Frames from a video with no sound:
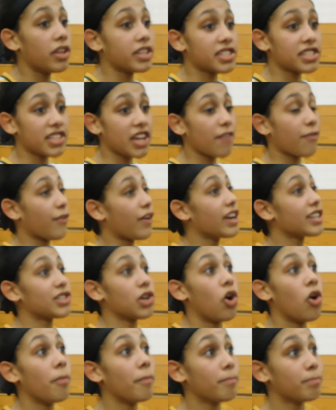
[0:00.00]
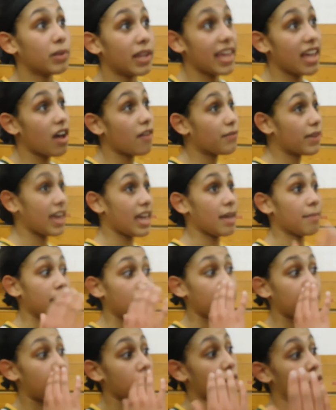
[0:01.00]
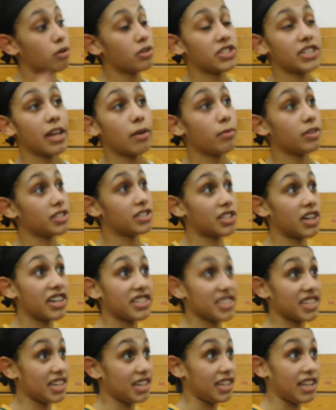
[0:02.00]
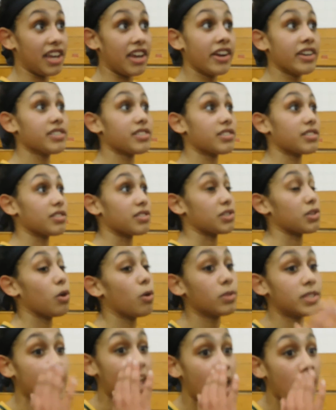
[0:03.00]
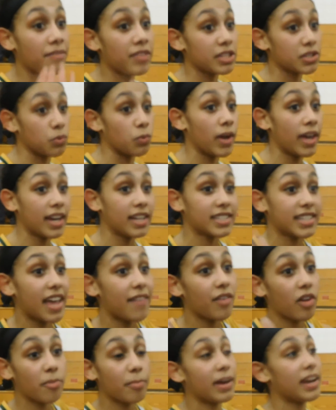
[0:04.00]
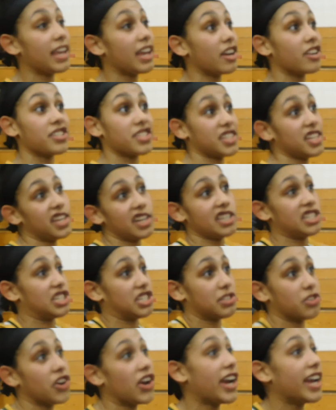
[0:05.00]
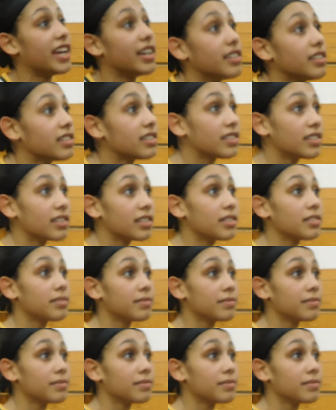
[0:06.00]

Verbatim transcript: this is our first home playoff game, and my coach said was 13 years. So to have this win and to have everybody here to see it is just great. Yeah.